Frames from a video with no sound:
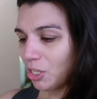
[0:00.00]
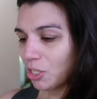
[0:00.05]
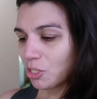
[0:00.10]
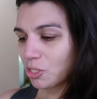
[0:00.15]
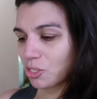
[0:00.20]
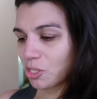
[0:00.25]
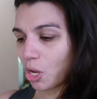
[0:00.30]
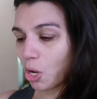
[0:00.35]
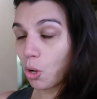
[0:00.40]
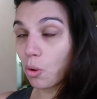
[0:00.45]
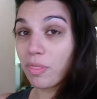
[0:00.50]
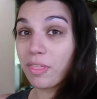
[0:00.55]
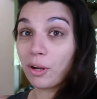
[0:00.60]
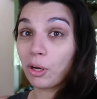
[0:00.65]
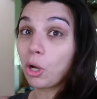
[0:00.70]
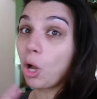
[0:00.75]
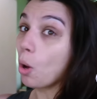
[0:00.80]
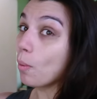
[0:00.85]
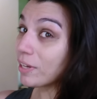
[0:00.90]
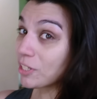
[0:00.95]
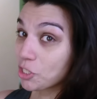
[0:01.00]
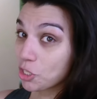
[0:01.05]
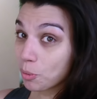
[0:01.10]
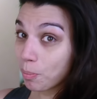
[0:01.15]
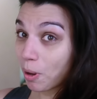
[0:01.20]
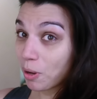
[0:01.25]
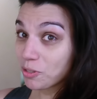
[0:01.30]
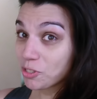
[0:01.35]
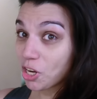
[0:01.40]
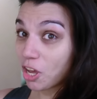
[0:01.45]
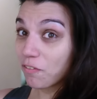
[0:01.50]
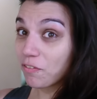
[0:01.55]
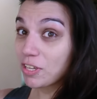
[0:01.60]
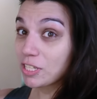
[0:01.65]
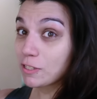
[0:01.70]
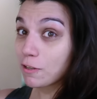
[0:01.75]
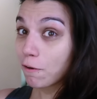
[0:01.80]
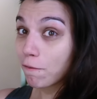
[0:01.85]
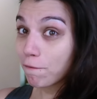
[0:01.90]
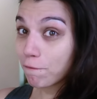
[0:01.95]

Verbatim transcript: So they're going to the post office